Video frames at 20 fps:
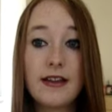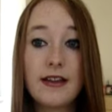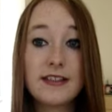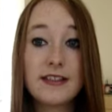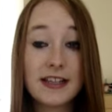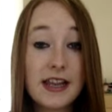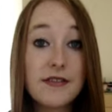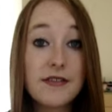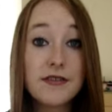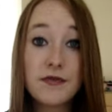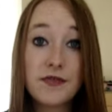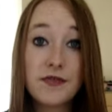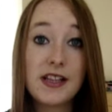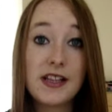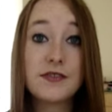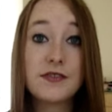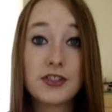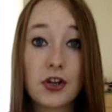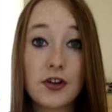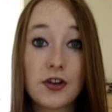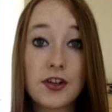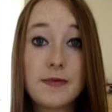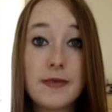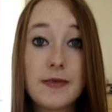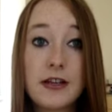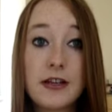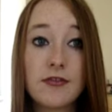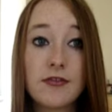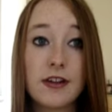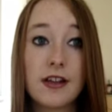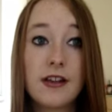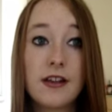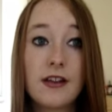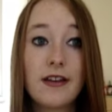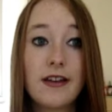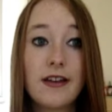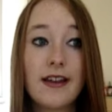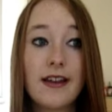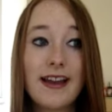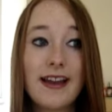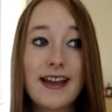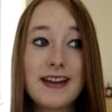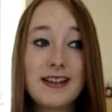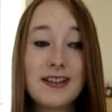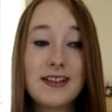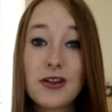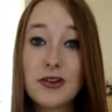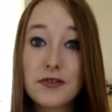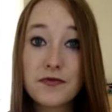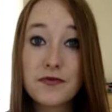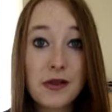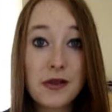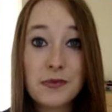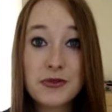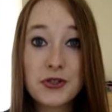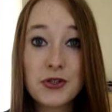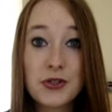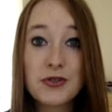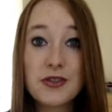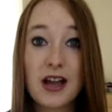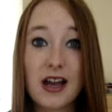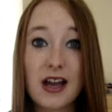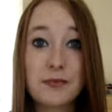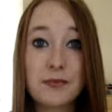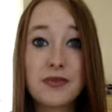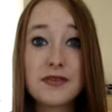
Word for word: To give the feel of a documentary. And a lot of films do that,